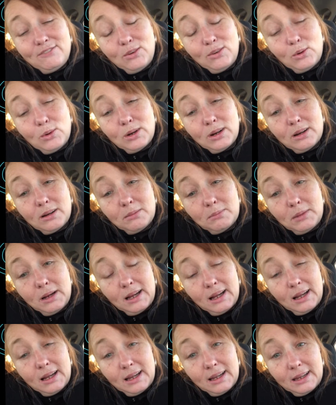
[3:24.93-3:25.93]
for
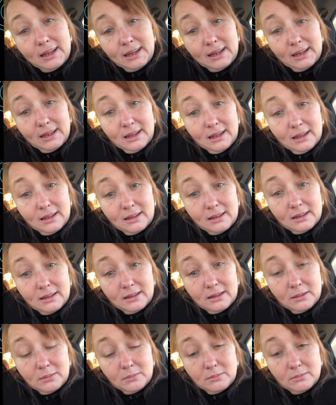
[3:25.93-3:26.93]
my
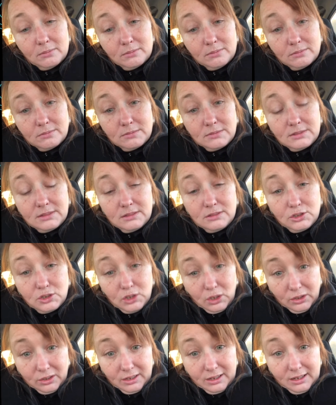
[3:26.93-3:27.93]

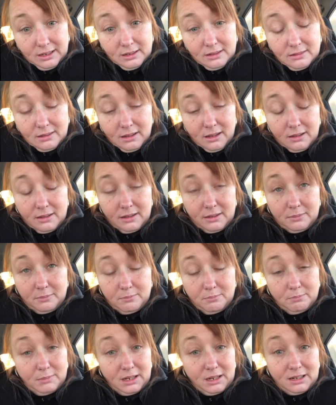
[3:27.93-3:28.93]
journey. I
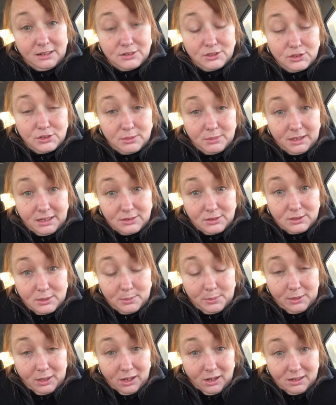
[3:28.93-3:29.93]
managed to make it to
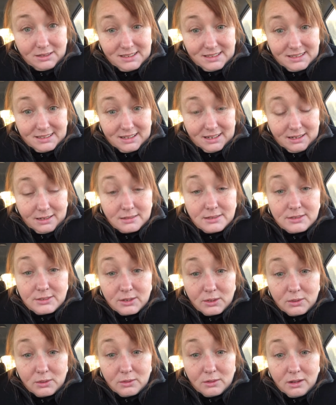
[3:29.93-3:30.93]
the blog today,
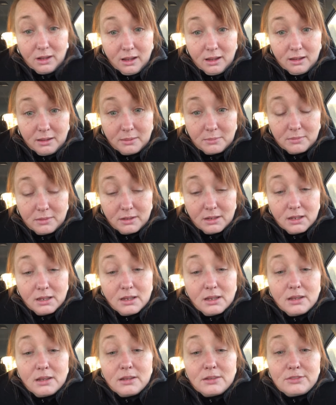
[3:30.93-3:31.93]
so I'm
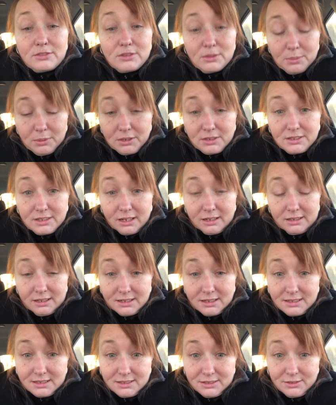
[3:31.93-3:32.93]
super
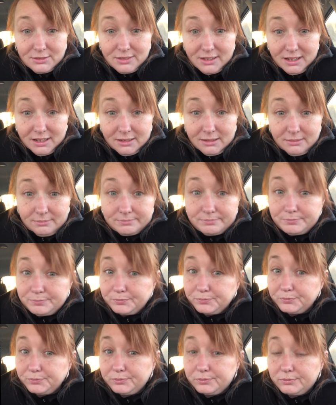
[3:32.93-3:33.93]
excited I did do that.
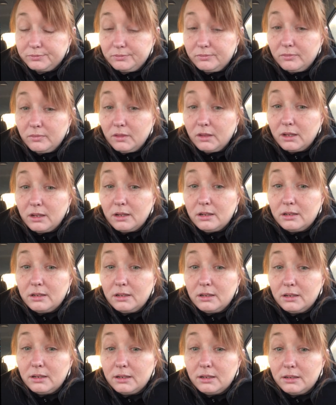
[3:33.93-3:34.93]

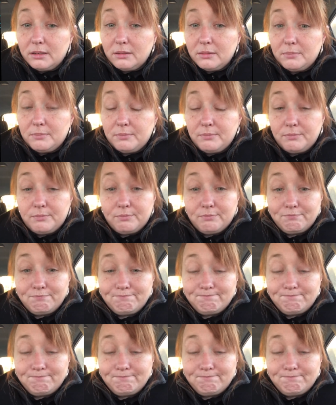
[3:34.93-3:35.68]
I